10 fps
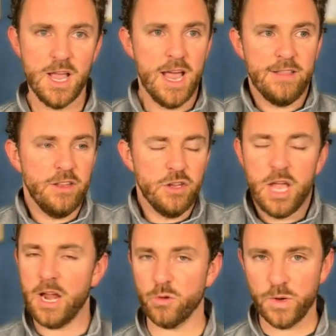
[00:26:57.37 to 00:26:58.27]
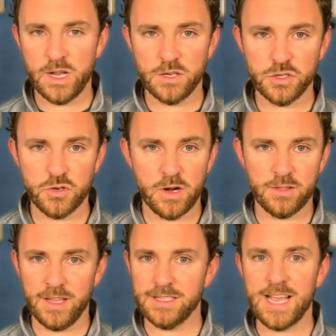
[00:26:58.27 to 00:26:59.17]
and then you got to reconstruct
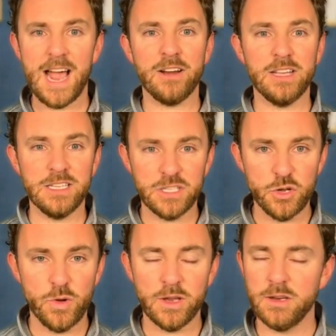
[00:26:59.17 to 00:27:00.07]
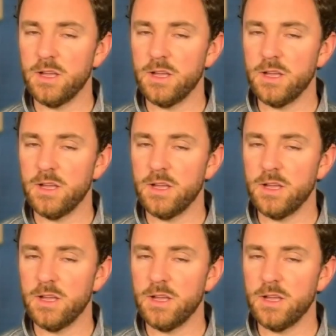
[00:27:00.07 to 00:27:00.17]
things. How do you do it?